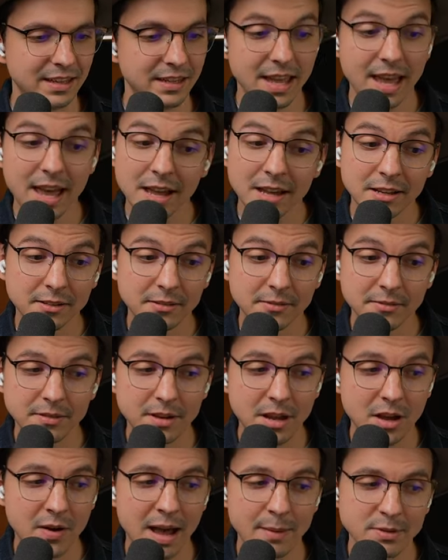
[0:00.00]
yeah,
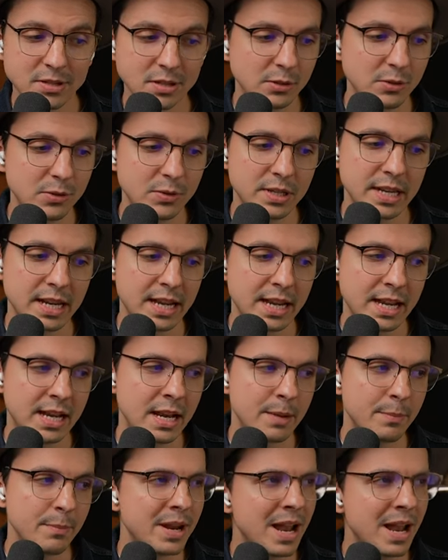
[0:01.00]
no, absolutely.